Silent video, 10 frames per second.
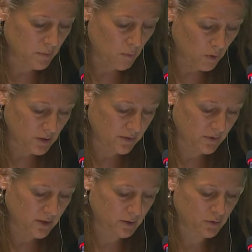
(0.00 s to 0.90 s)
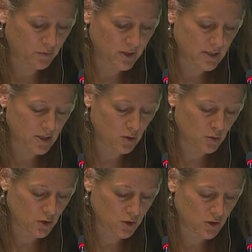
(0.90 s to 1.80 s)
more difficult to find
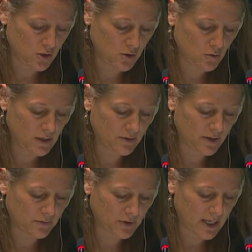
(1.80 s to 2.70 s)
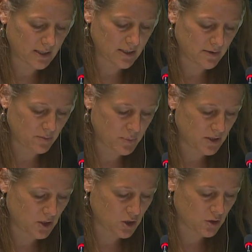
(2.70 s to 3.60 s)
solutions duly reflecting the
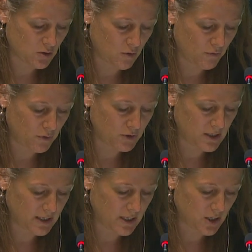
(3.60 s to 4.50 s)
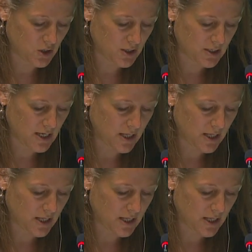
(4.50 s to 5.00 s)
positions of all delegations